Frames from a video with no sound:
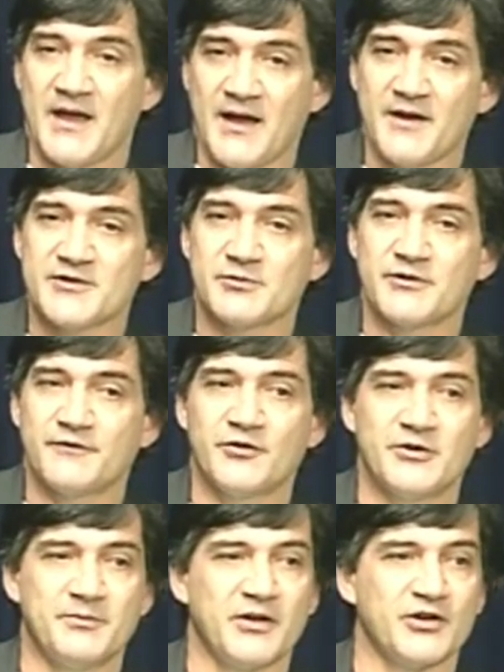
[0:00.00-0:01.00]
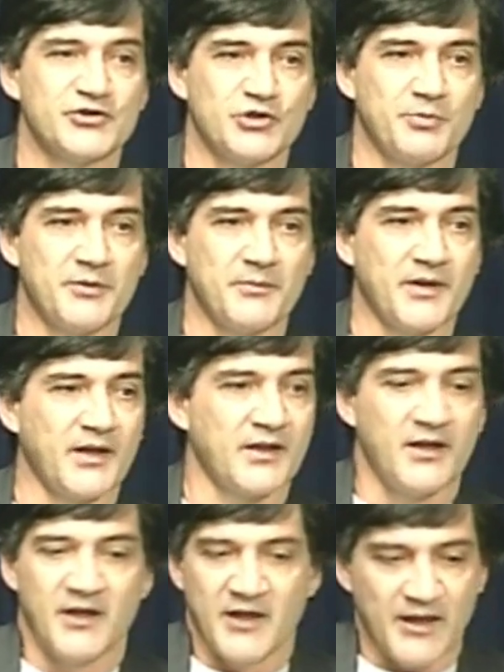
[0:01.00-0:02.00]
How does one avoid it being a shopping bag
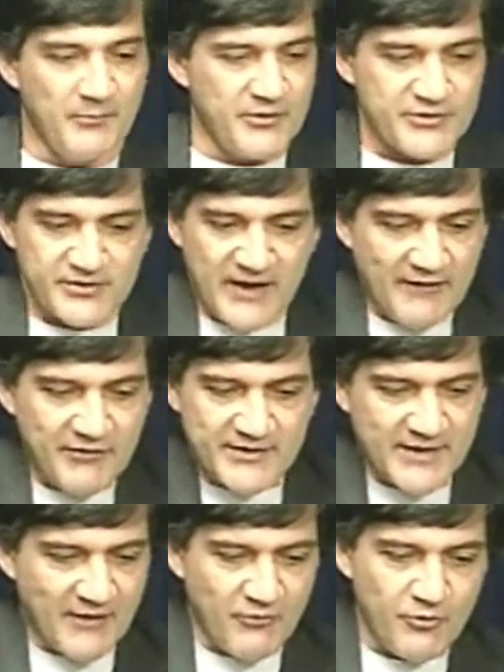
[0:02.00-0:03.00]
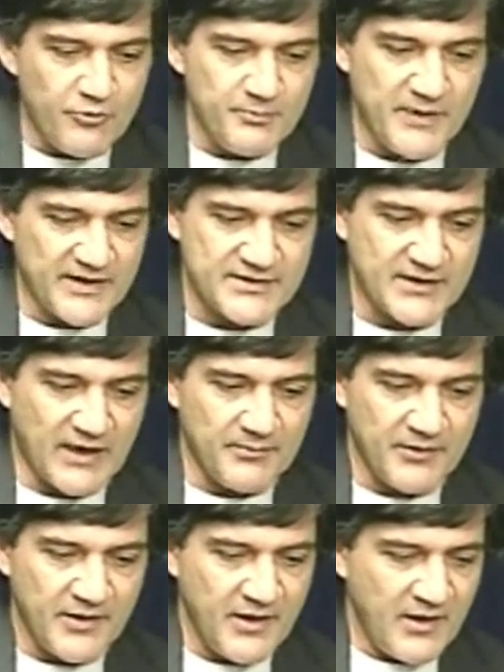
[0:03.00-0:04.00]
in which everything's there all mixed up,
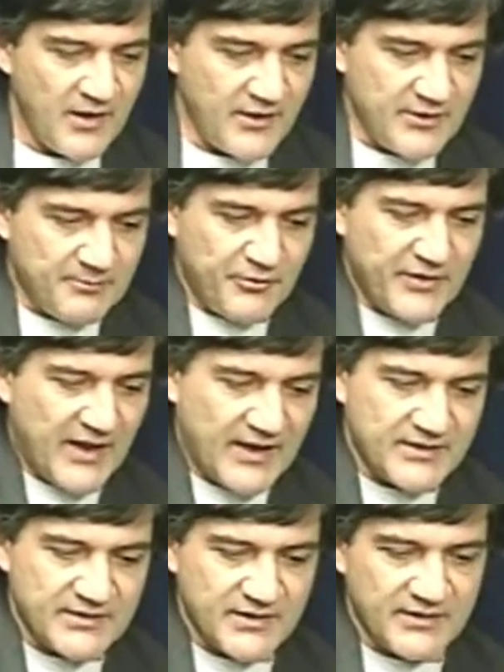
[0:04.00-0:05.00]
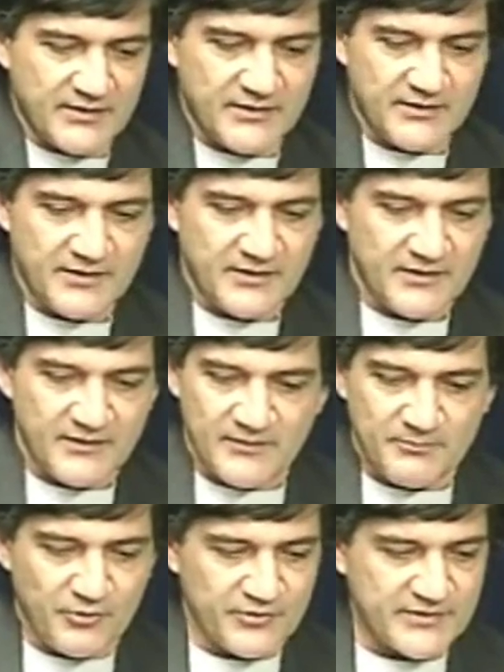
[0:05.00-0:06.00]
and you put your hand in,
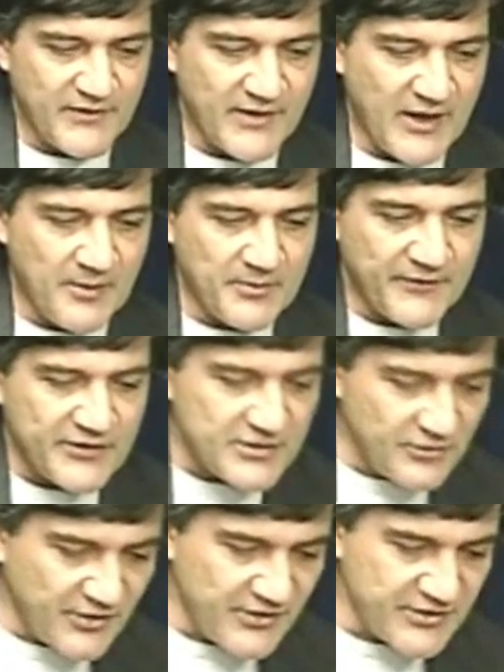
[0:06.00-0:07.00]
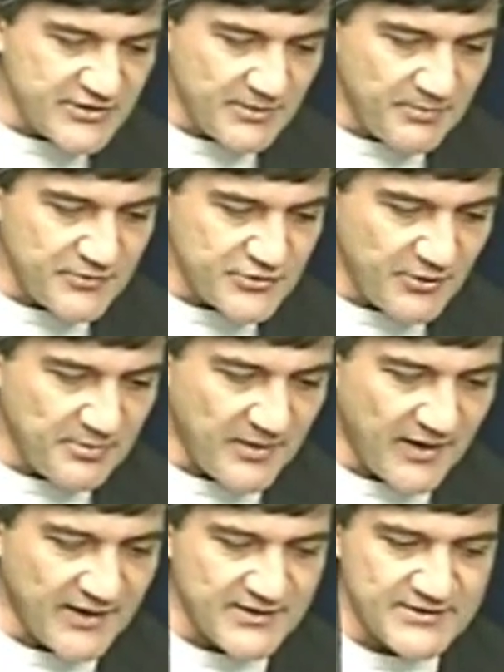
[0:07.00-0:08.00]
pull something out, but if you just look in the shopping
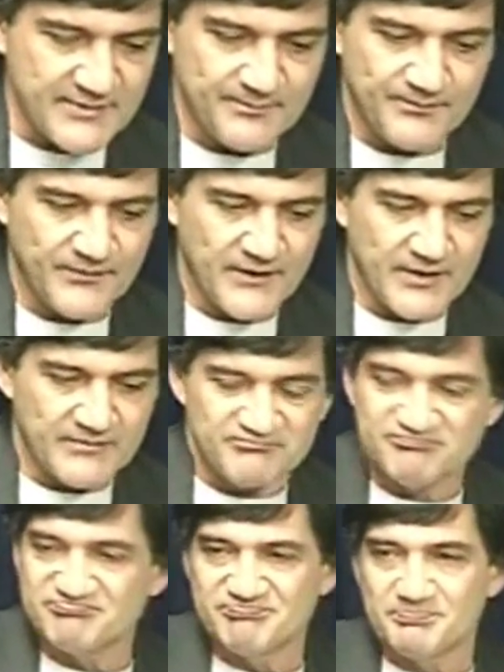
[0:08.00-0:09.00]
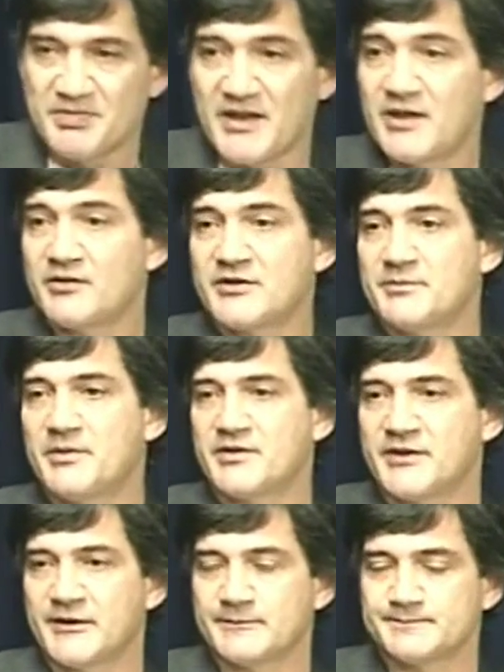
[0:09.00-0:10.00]
bag, it's a bit
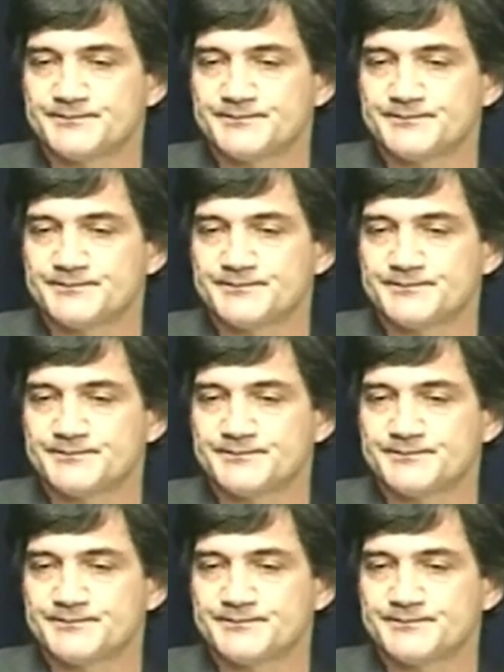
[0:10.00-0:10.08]
hickledy-pickledy.